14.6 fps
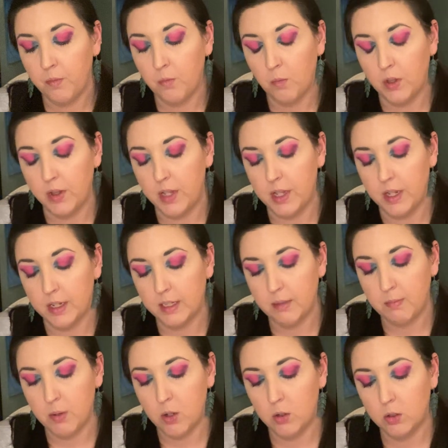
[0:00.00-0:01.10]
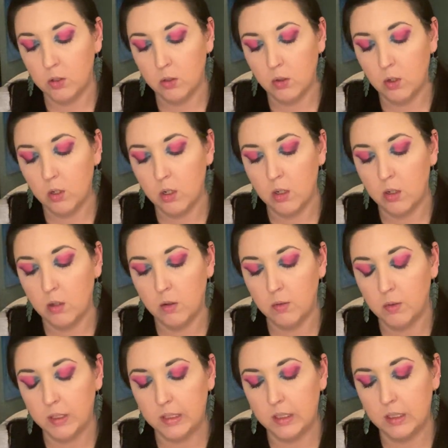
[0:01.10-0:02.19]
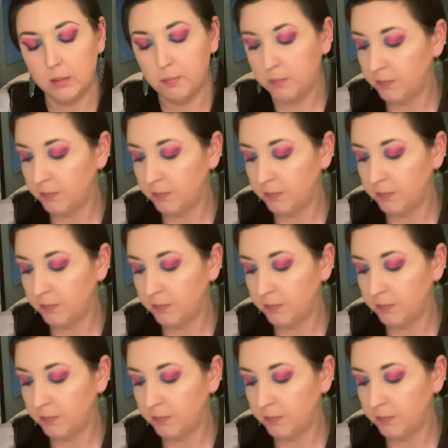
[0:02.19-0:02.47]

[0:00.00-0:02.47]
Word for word: with the exposed oracle. What is this?